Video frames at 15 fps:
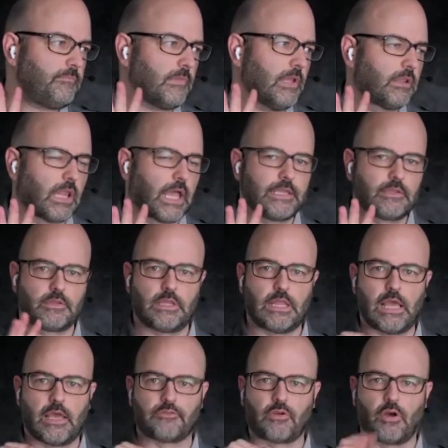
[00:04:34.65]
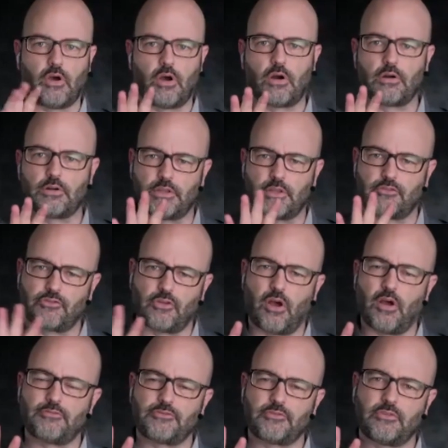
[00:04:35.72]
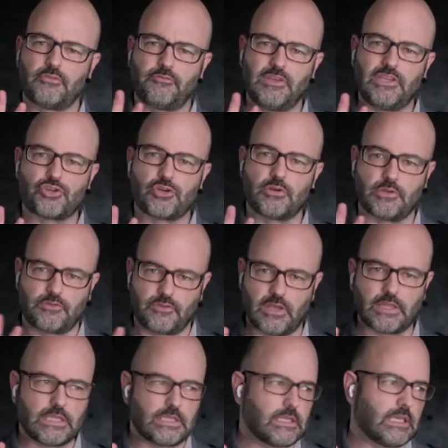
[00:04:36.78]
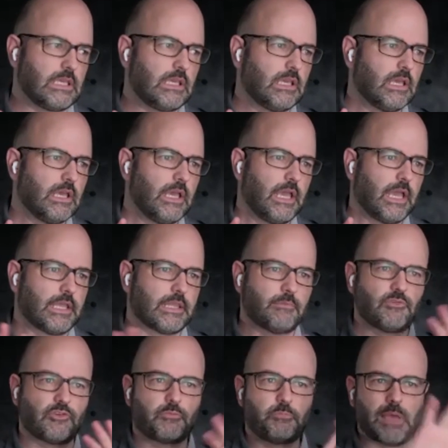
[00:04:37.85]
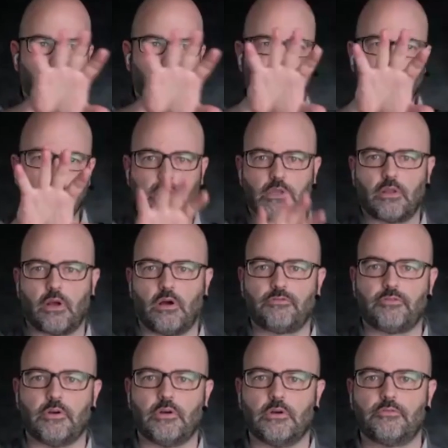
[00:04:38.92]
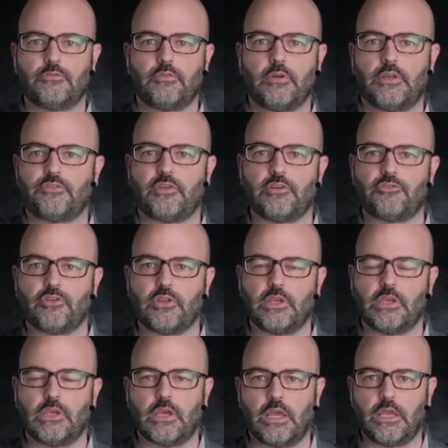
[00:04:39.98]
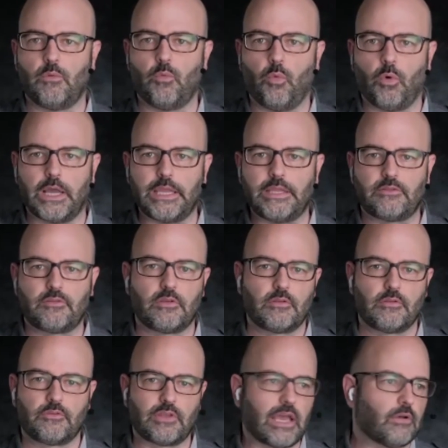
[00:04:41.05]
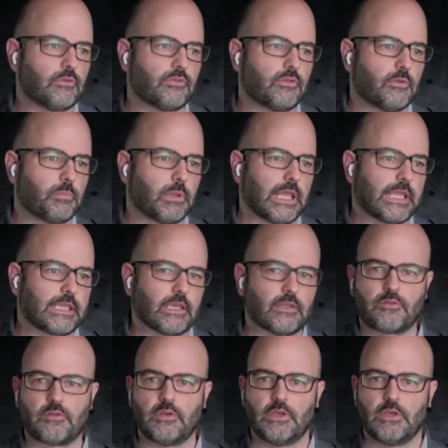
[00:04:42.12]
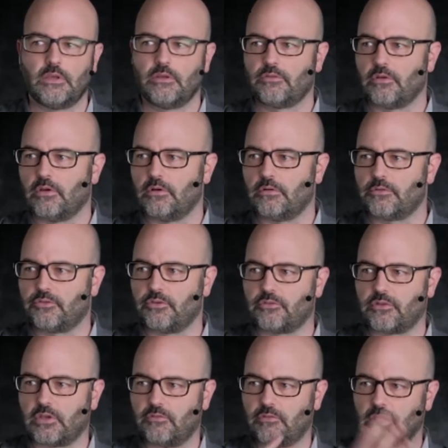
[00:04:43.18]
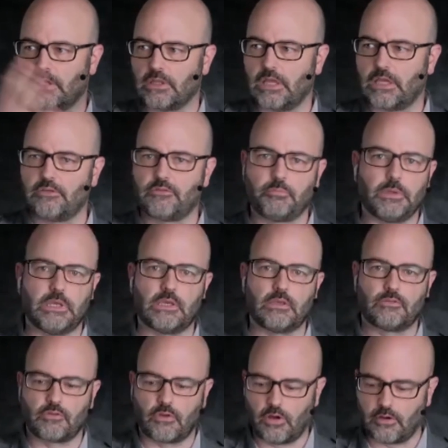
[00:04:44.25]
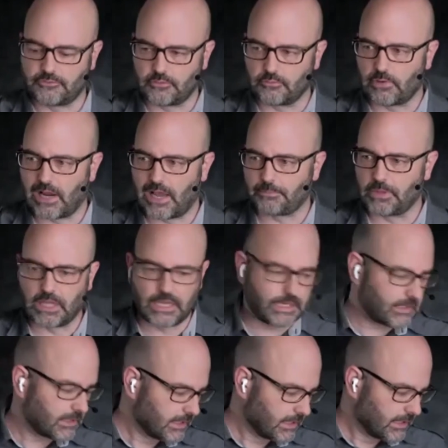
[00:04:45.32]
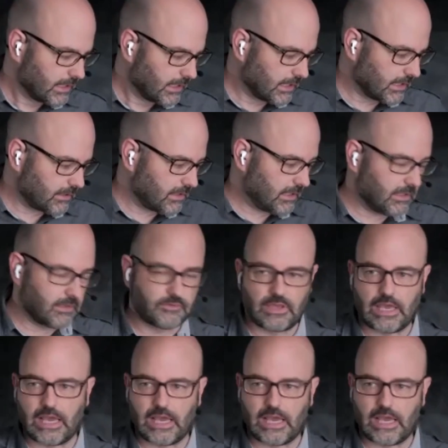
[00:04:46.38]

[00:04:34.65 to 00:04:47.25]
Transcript: light that has a hard and a soft feature. It's LED, and I'm just bouncing it off of essentially a white sound blanket. So it's just giving a nice big soft wrap light. It is